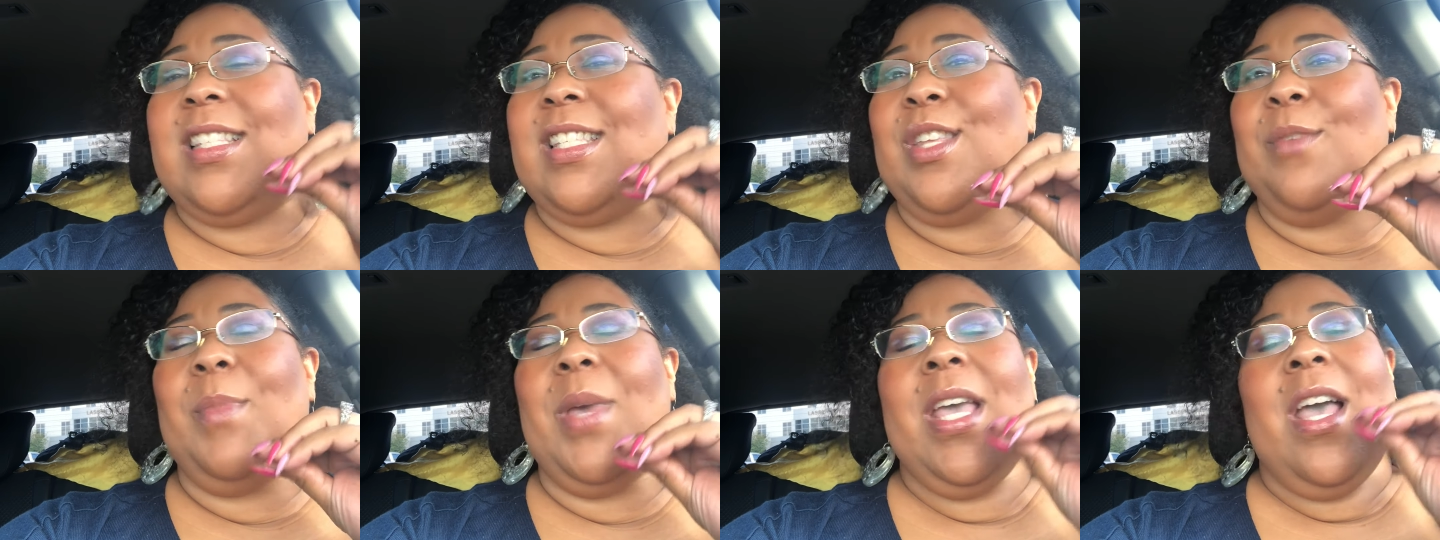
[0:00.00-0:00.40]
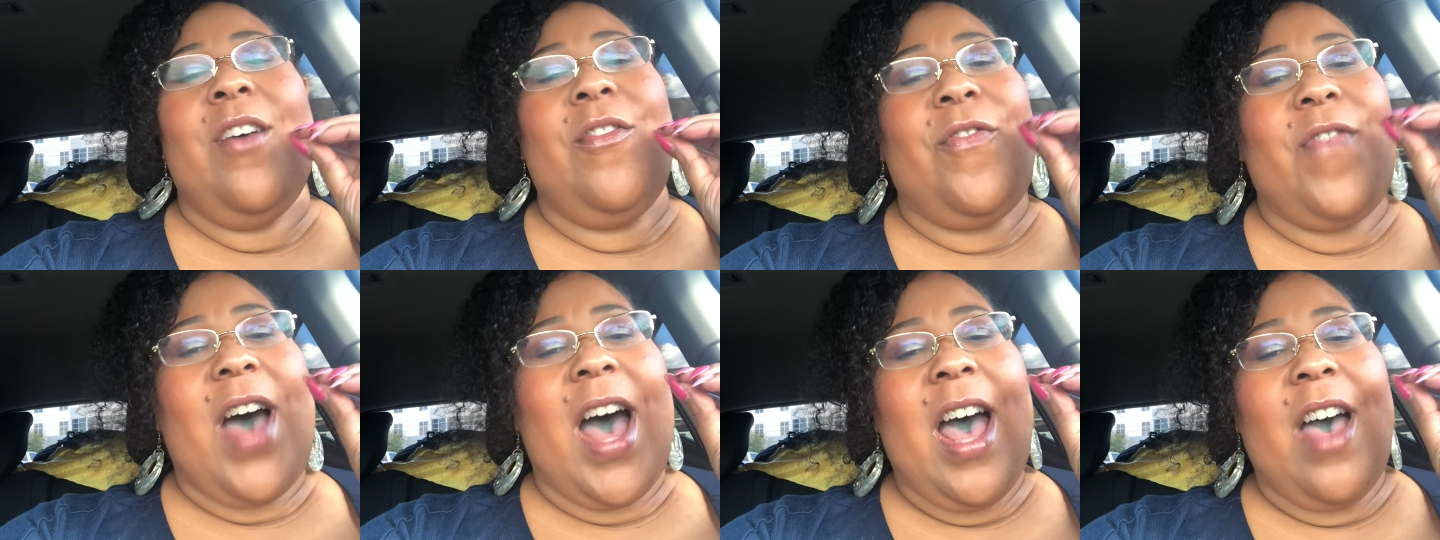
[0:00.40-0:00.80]
To me, a
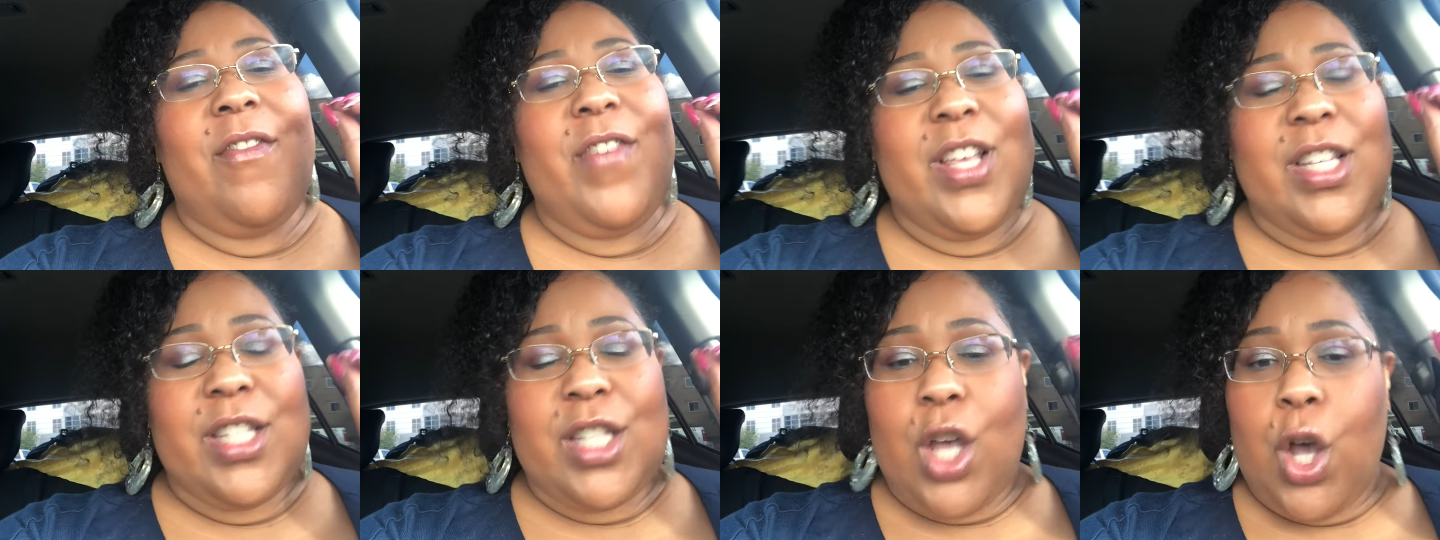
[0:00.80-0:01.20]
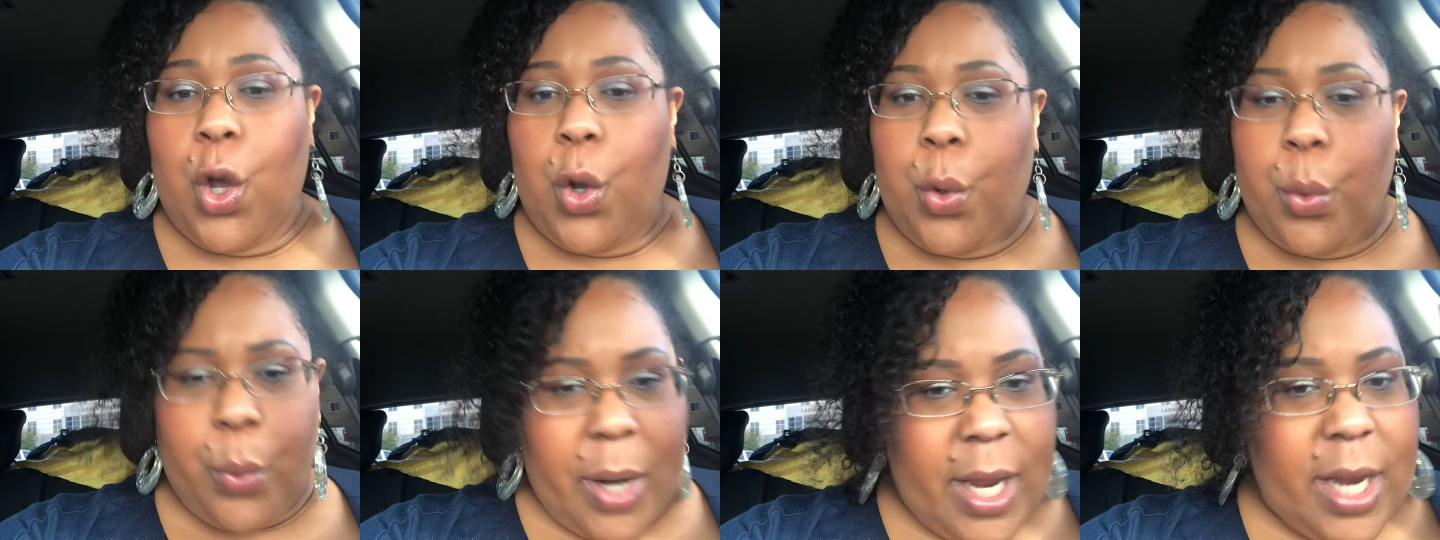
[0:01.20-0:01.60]
five is a
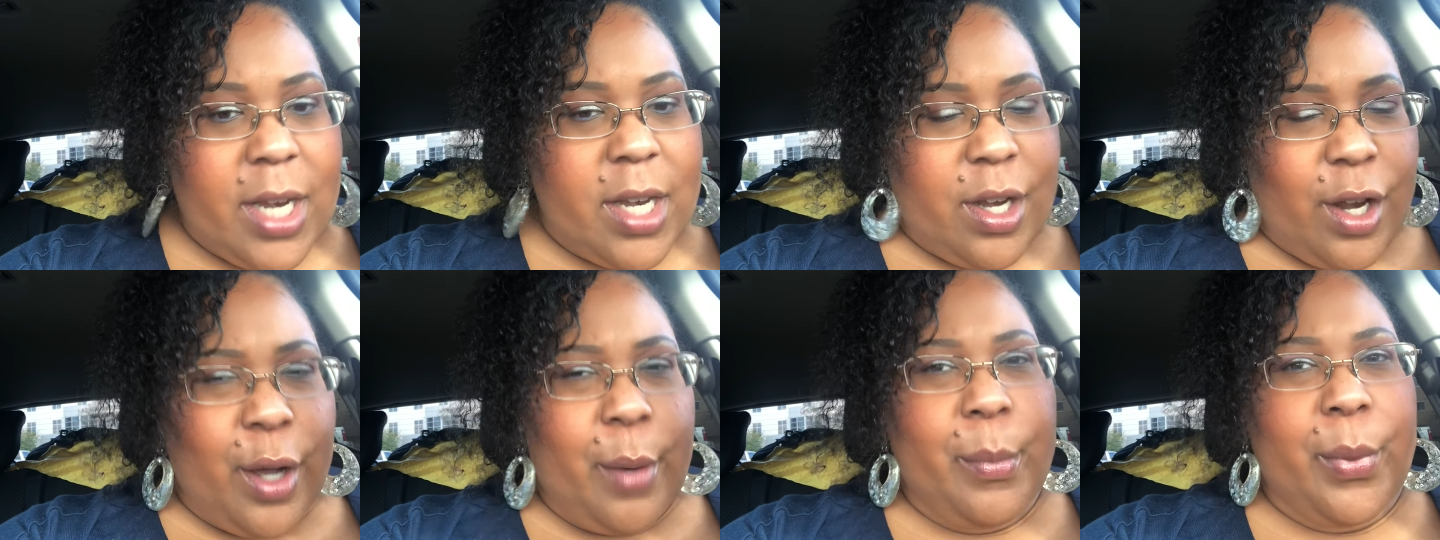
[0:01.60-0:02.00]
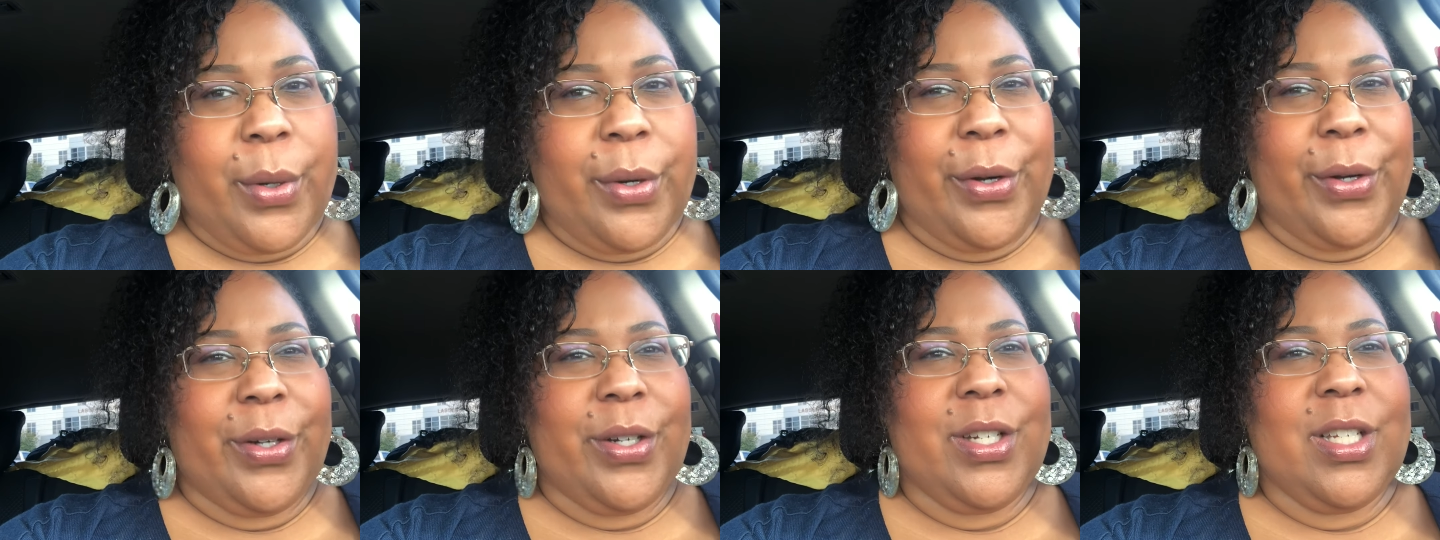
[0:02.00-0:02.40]
great
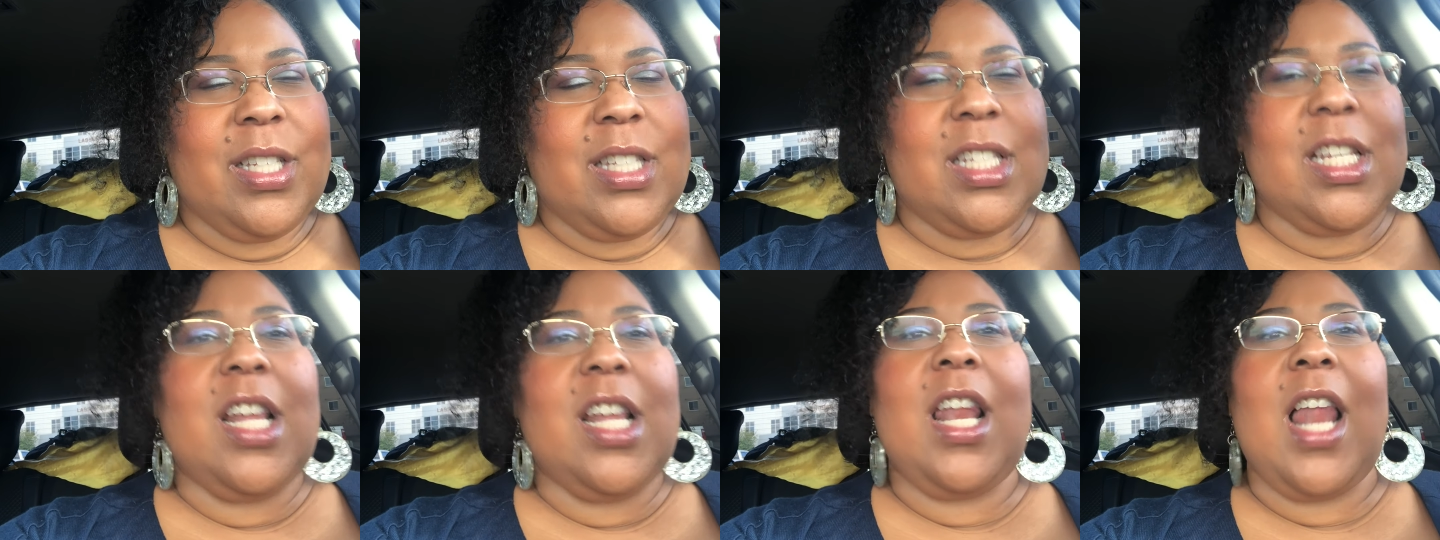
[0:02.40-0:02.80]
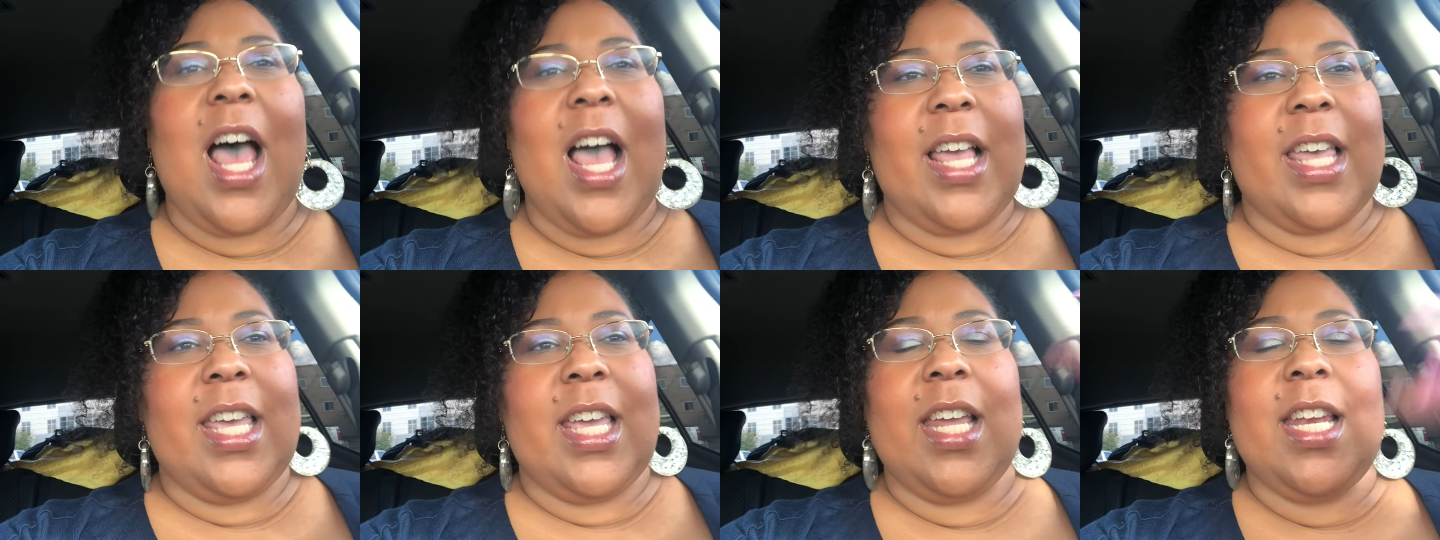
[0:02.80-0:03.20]
number to
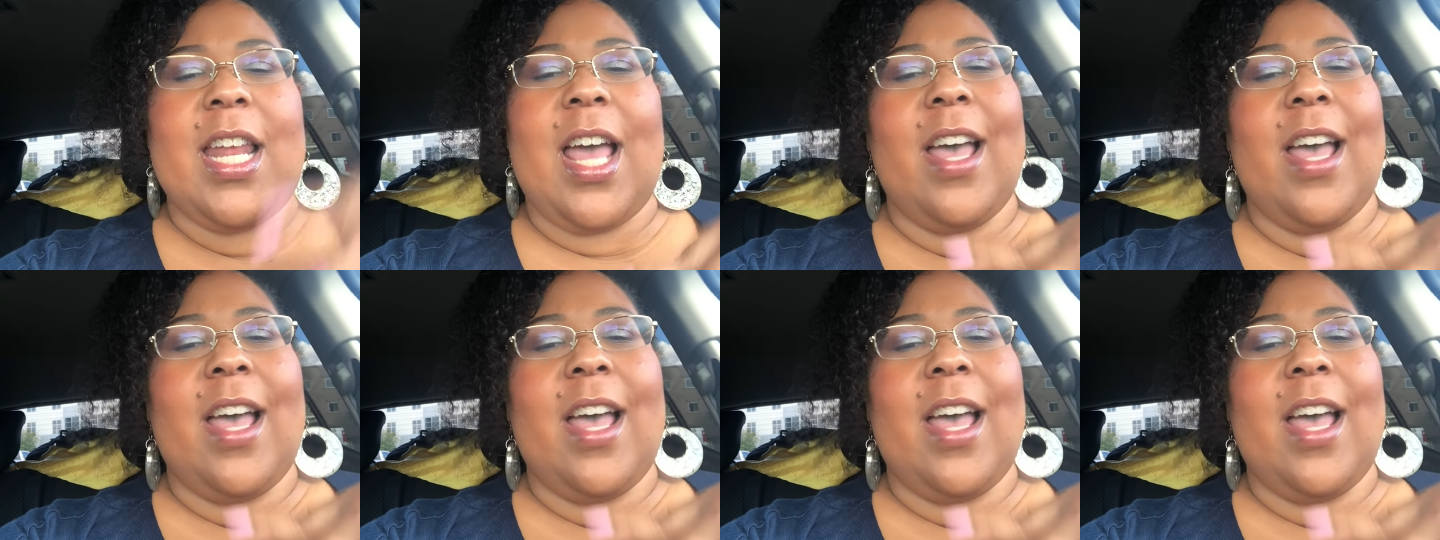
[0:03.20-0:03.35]
lock in.